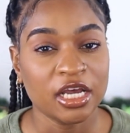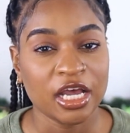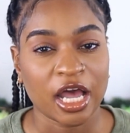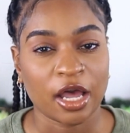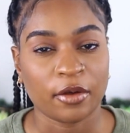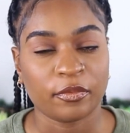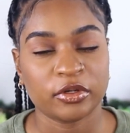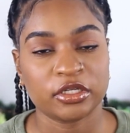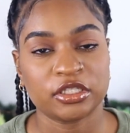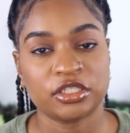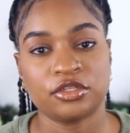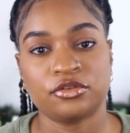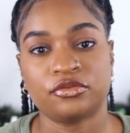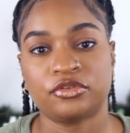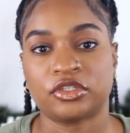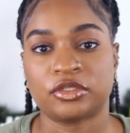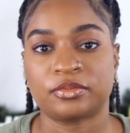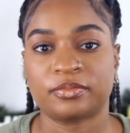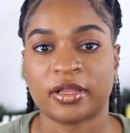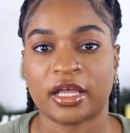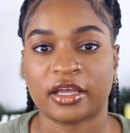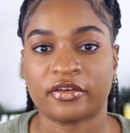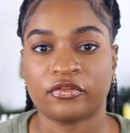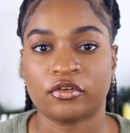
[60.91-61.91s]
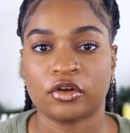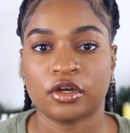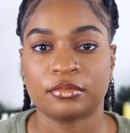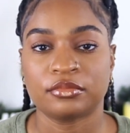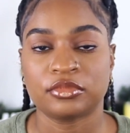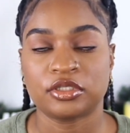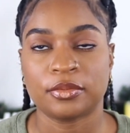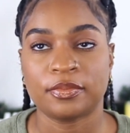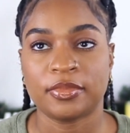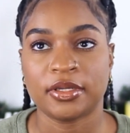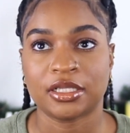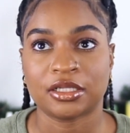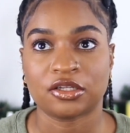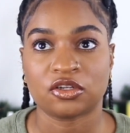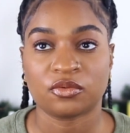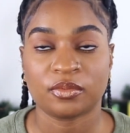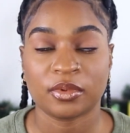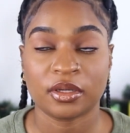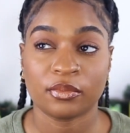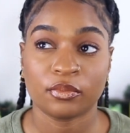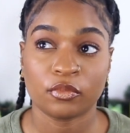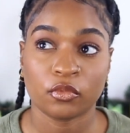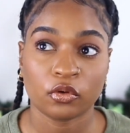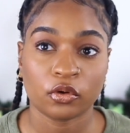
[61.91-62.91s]
I wanted to use this platform to be a little
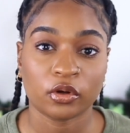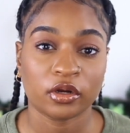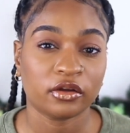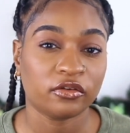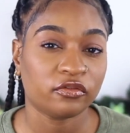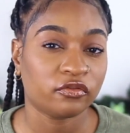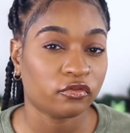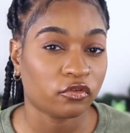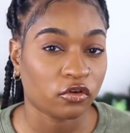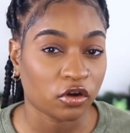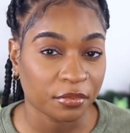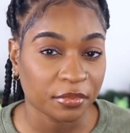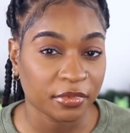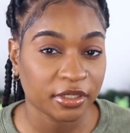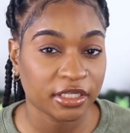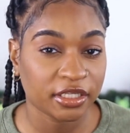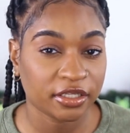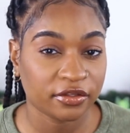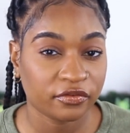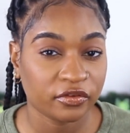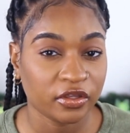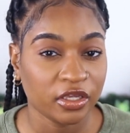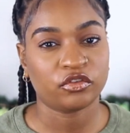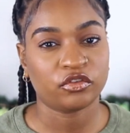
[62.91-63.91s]
bit more informative.